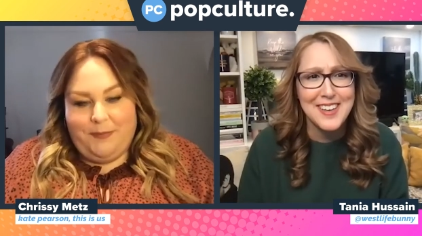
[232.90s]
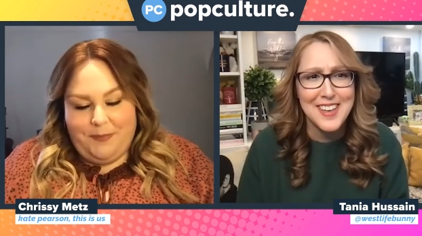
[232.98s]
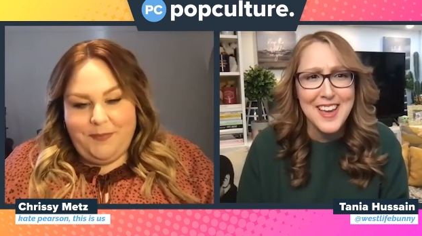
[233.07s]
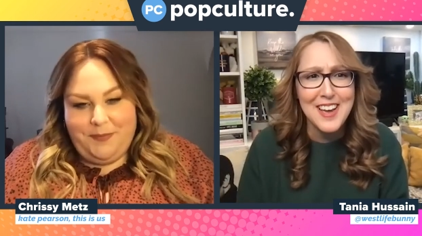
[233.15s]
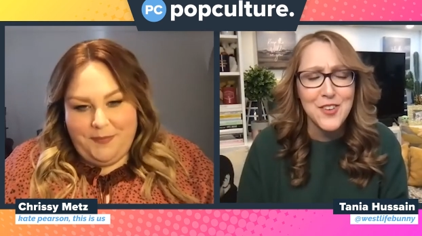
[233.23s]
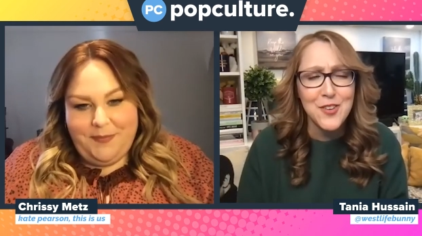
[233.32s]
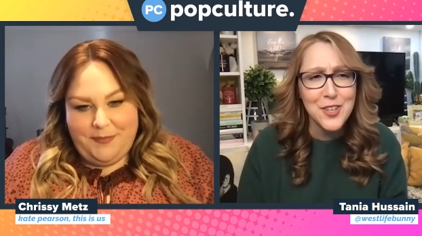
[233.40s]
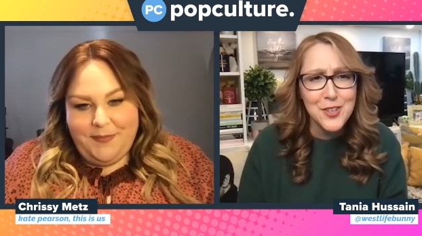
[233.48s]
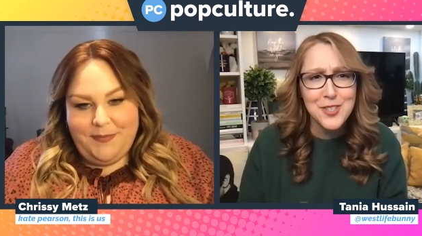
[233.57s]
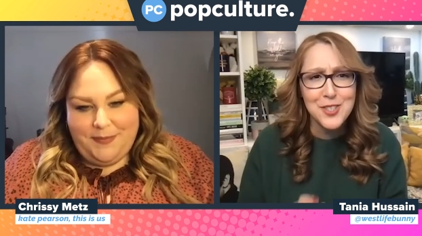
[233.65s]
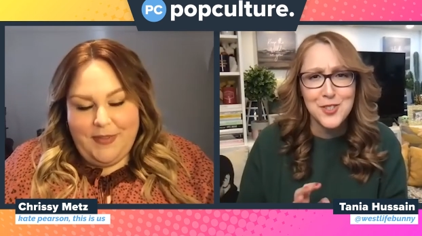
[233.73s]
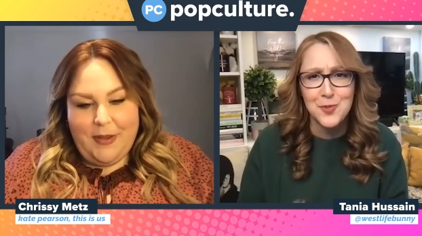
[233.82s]
Speaker 1: yeah, if you could
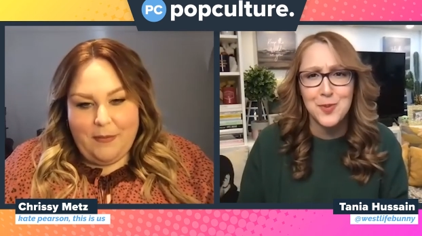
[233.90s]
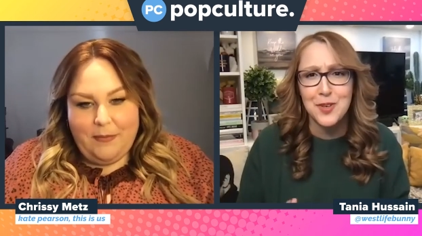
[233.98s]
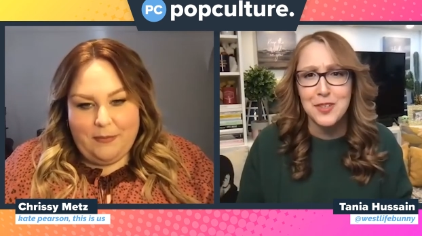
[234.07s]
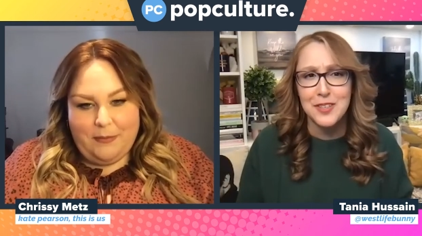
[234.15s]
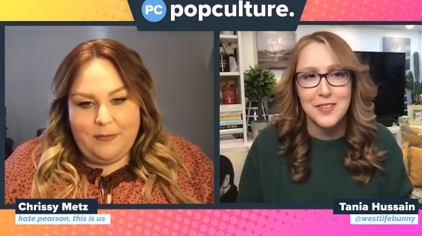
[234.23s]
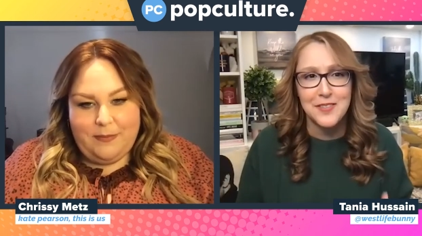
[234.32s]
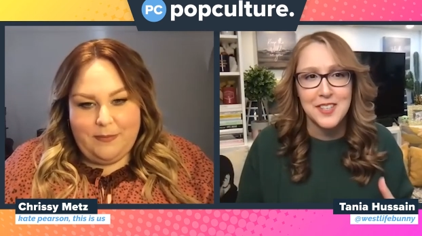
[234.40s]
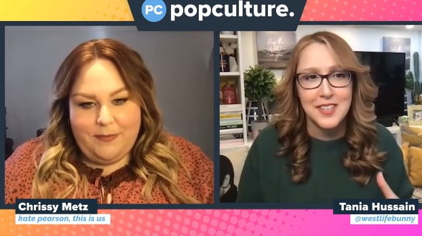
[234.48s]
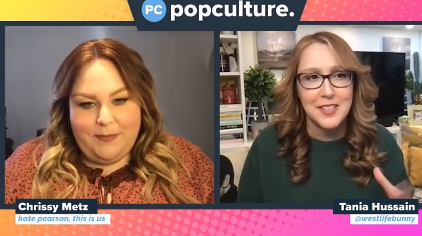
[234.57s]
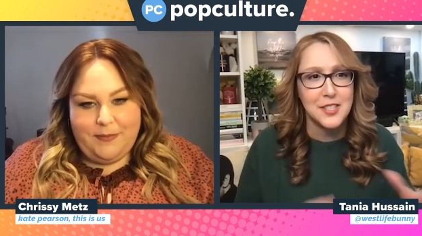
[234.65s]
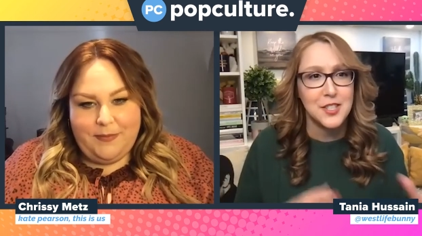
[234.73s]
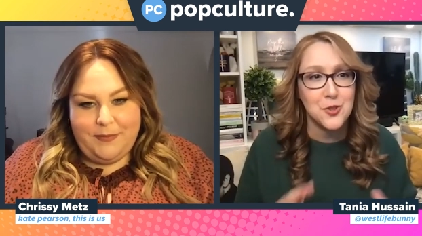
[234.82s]
use a superlative to
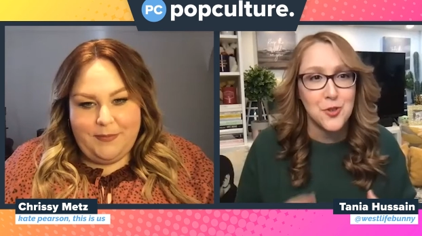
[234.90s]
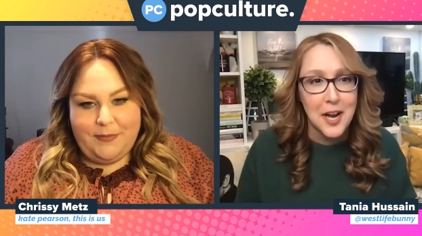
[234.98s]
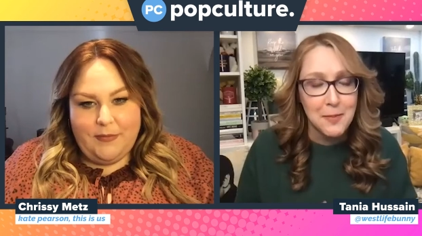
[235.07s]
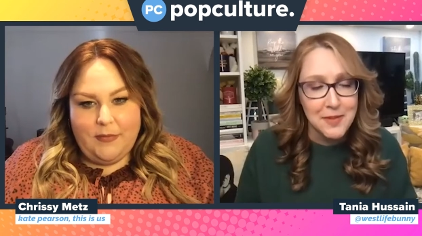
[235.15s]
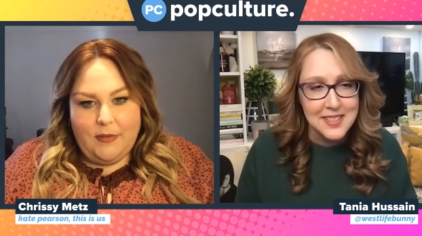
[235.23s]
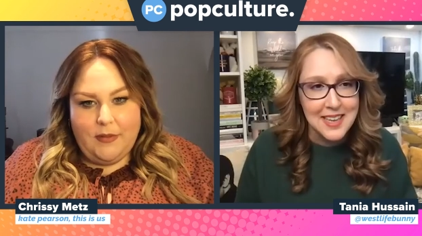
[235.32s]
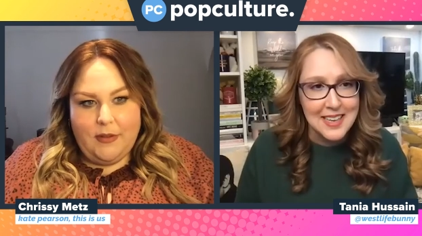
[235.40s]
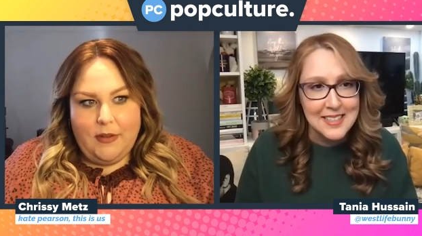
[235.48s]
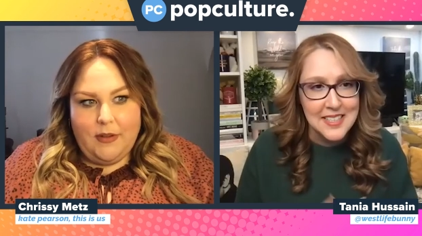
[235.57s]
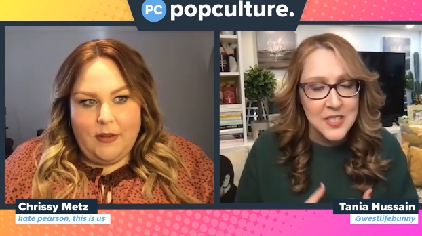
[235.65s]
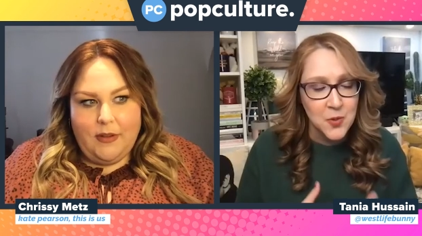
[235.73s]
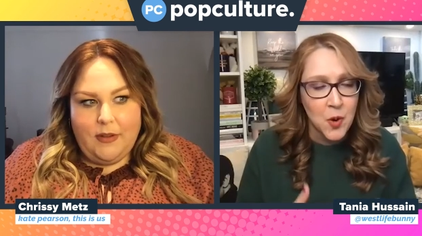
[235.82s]
like describe this
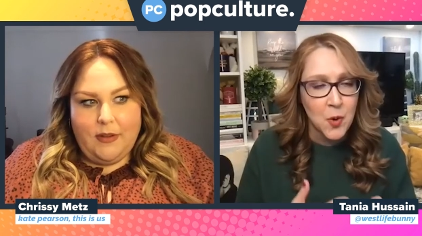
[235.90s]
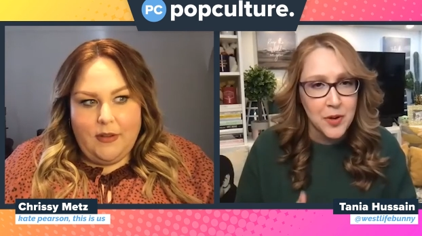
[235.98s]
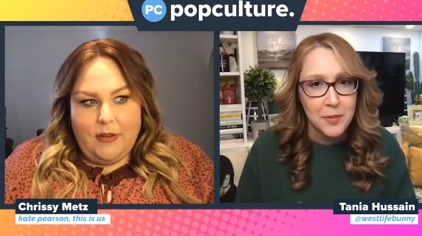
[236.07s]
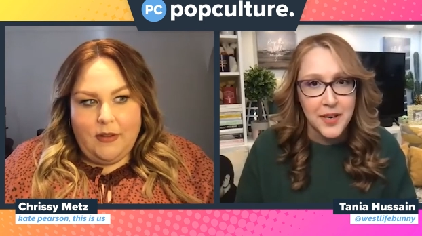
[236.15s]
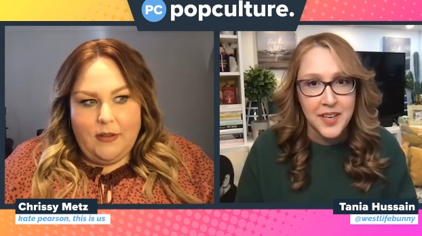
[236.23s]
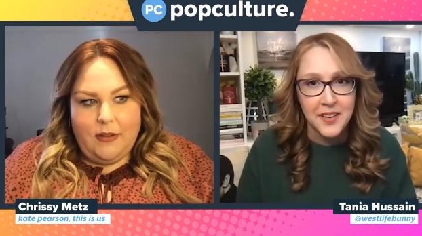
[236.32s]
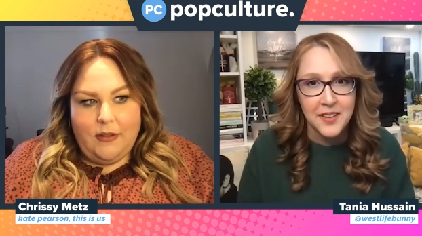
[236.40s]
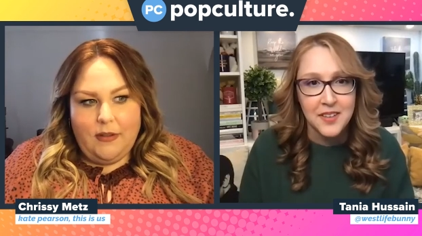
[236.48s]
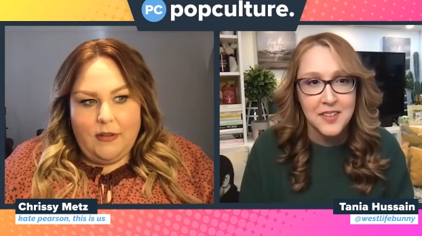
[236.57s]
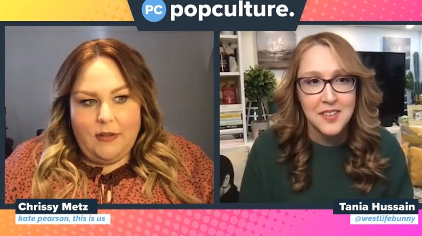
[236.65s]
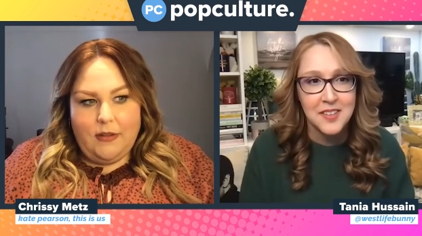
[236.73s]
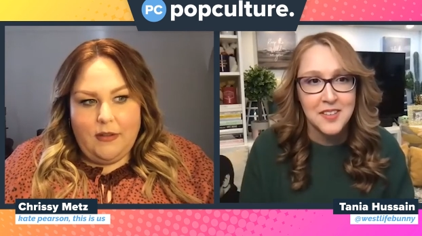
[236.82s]
last season, what would it be?
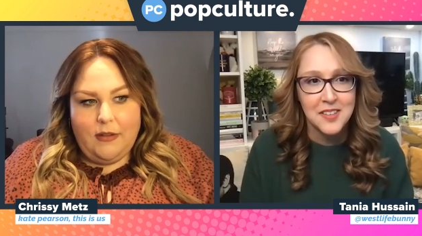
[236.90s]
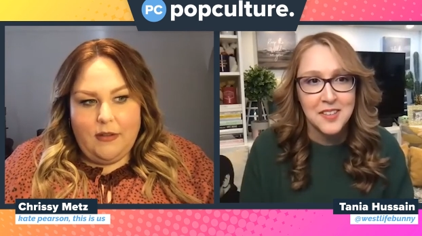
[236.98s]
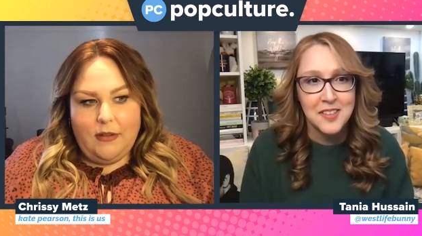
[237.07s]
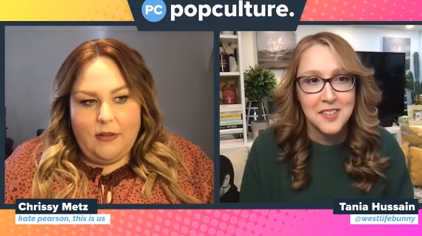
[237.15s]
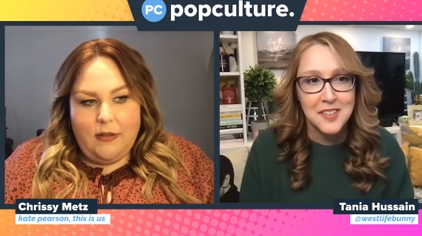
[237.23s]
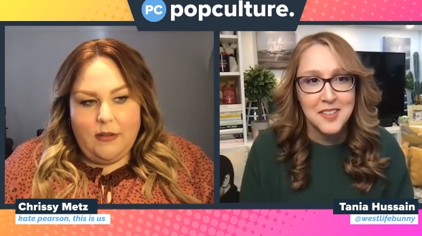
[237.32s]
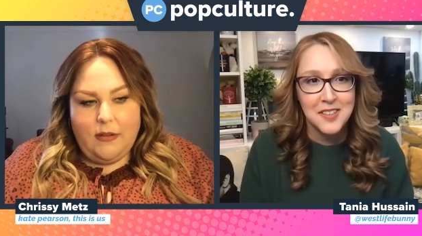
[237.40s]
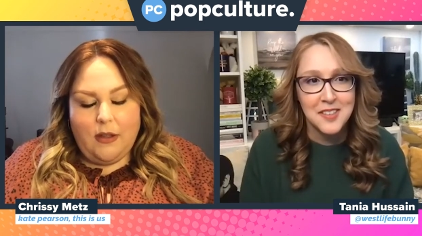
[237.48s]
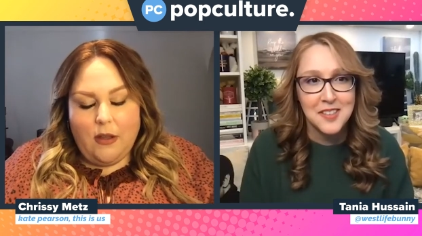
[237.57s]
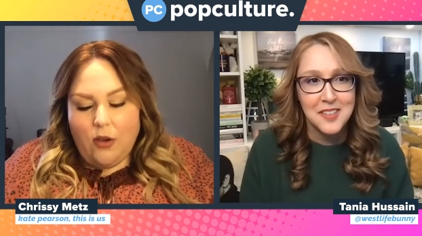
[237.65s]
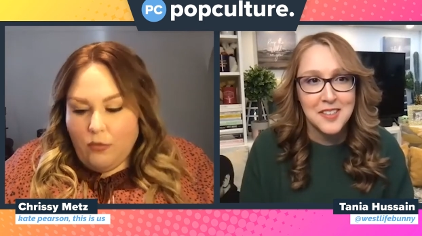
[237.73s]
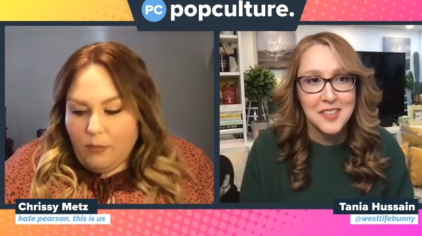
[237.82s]

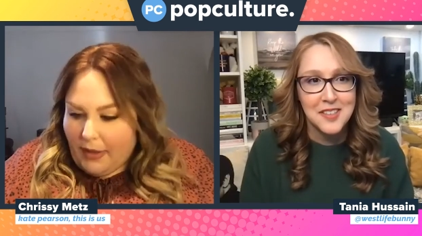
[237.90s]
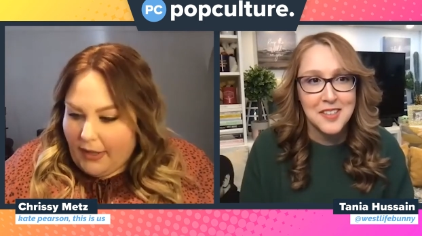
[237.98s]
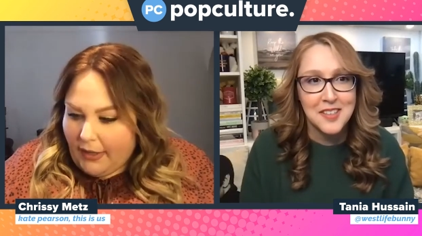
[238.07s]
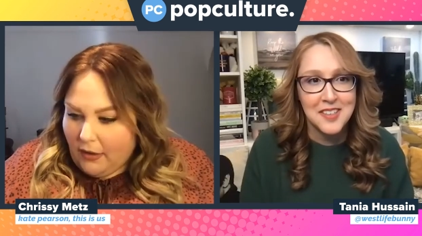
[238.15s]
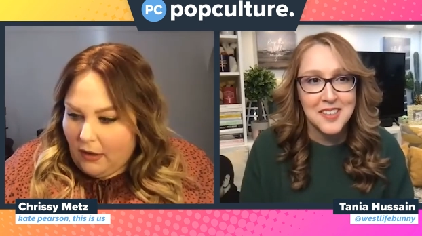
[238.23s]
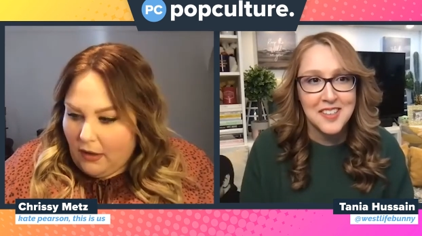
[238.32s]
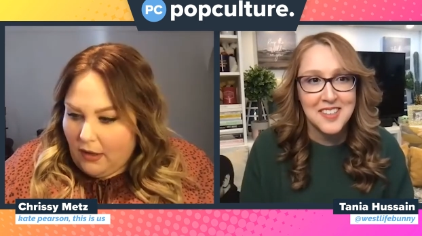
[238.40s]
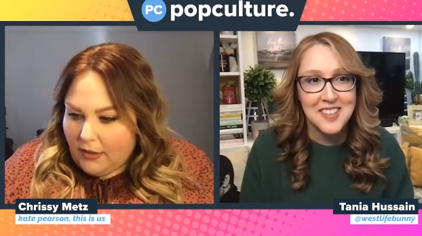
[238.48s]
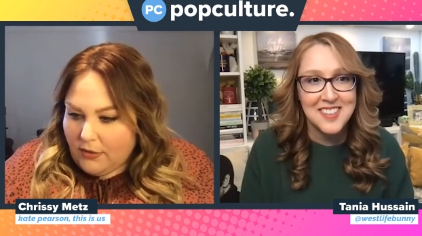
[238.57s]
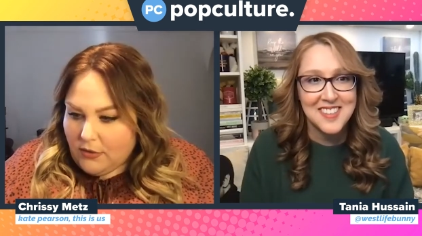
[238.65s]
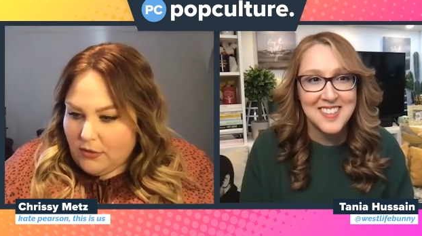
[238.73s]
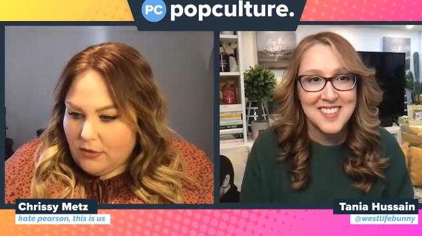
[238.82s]
Oh my
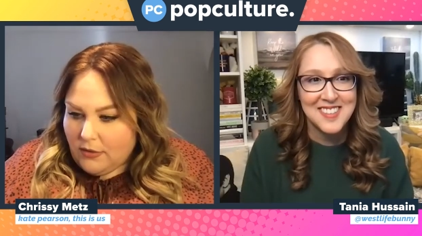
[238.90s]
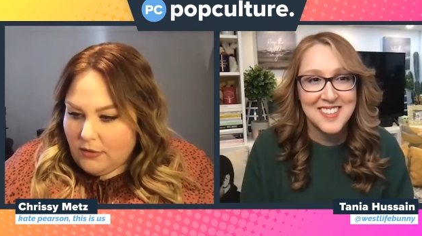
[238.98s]
gosh.